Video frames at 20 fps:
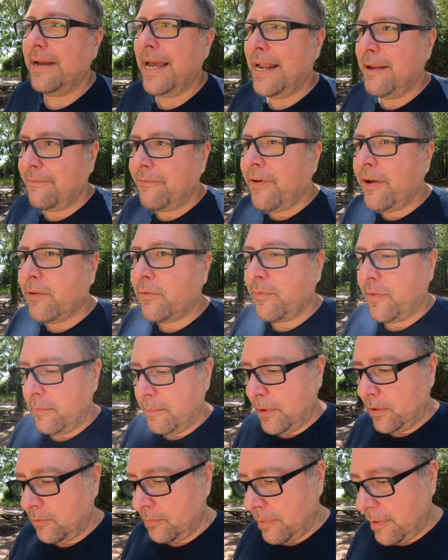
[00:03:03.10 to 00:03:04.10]
and it was for the
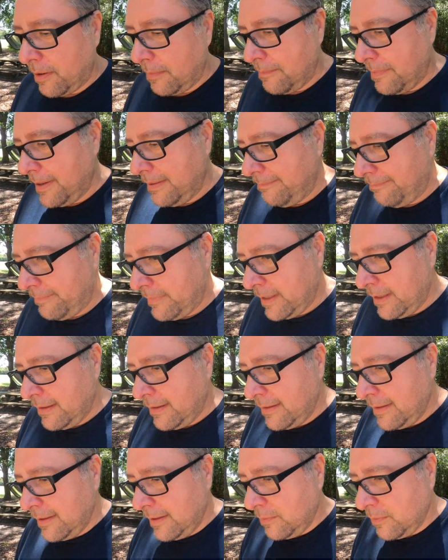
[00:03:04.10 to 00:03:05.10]
most part, but
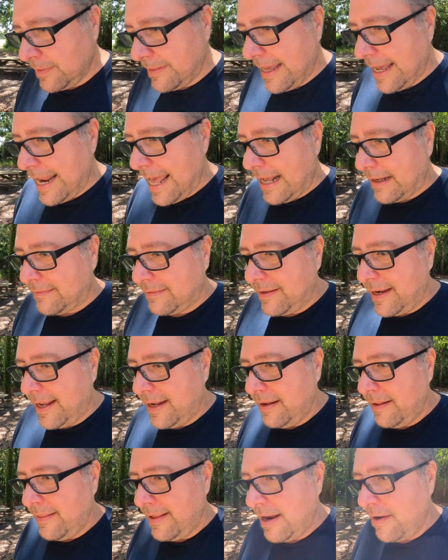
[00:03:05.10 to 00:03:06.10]
with that
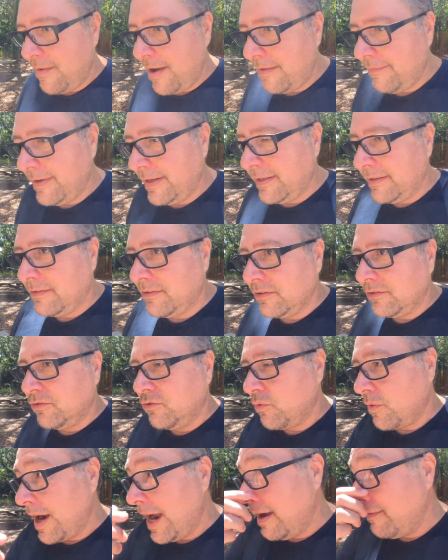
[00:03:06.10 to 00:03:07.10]
accident and now having to just
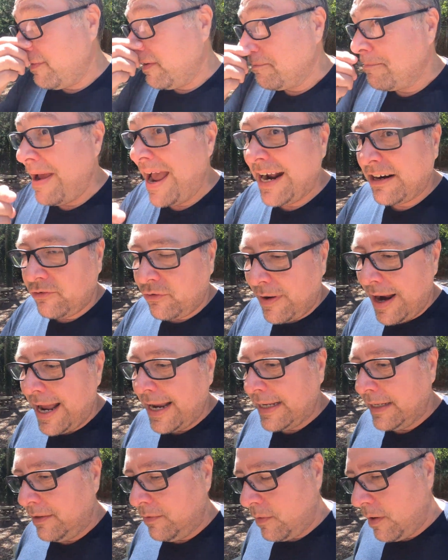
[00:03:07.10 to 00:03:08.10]
drive and
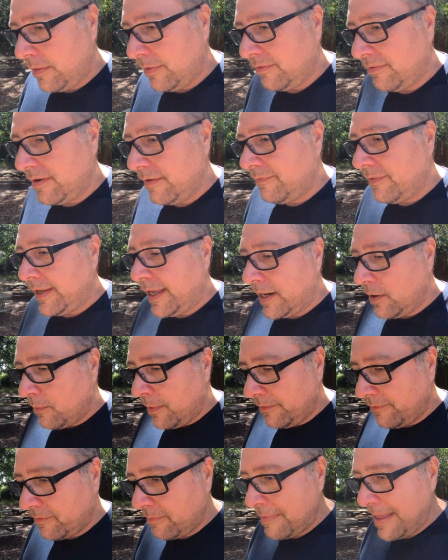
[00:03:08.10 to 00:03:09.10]
backtrack and do all the stuff to get
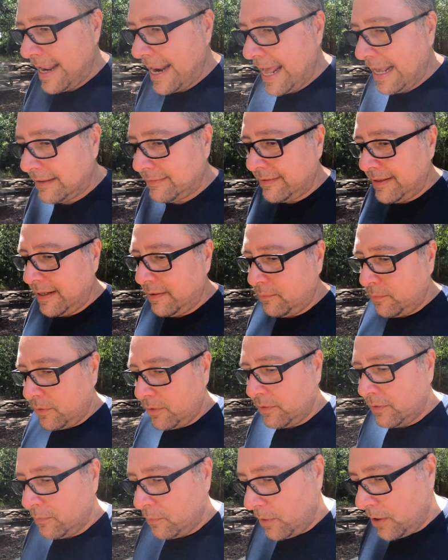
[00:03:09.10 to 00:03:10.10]
away from that accident,
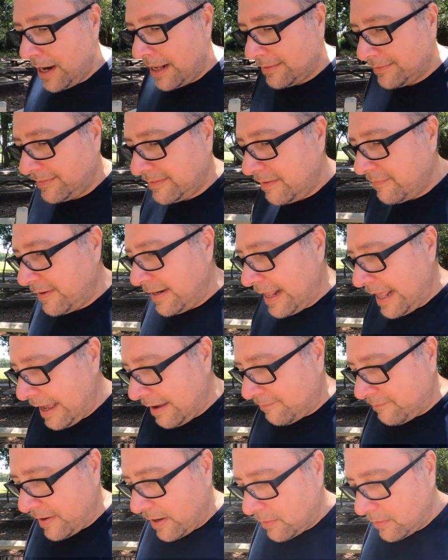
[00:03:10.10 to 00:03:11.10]
we're now
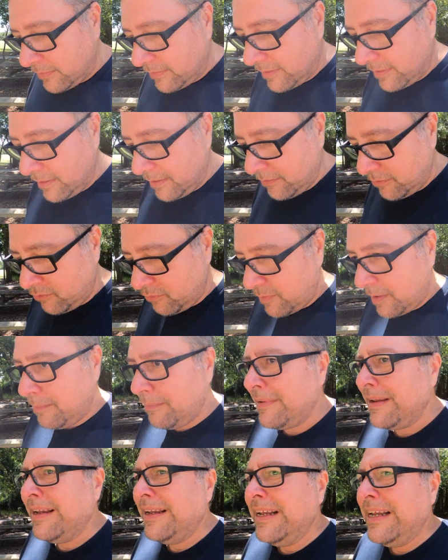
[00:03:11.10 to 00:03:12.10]
7.5 hours into this trip,
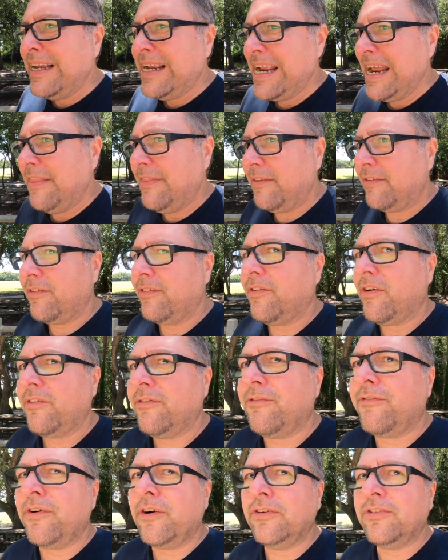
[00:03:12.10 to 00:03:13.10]
and this is our
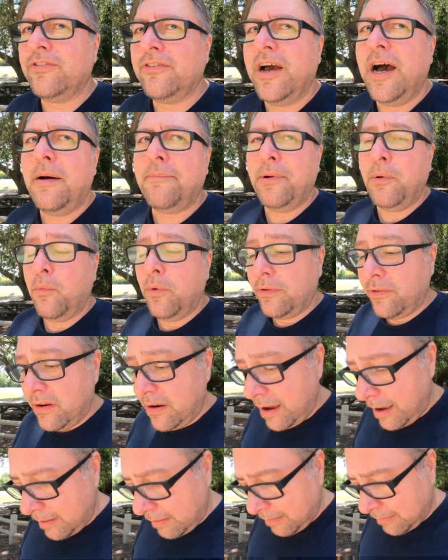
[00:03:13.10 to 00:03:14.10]
first stop. It was
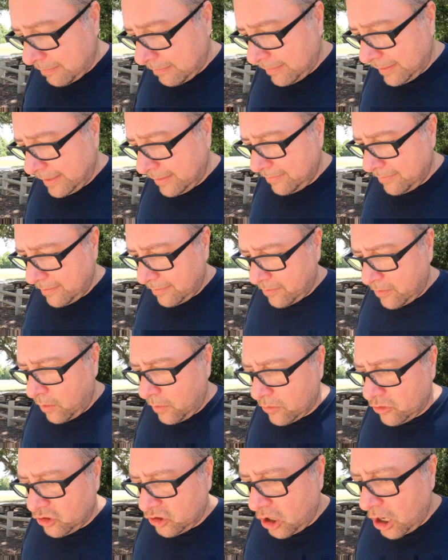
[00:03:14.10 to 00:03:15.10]
not on our list. It's
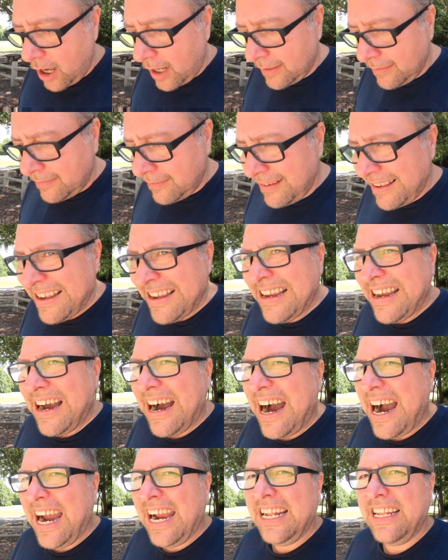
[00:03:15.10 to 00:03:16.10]
called Johns
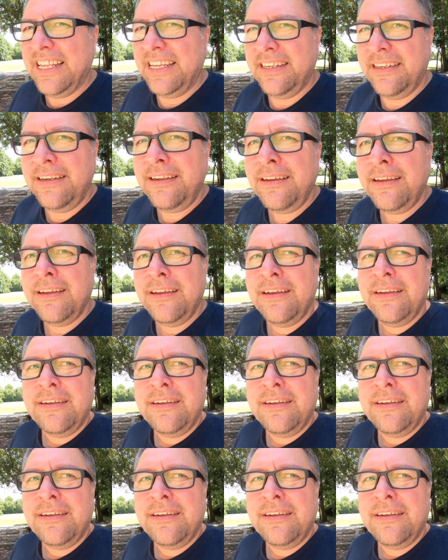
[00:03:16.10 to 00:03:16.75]
Island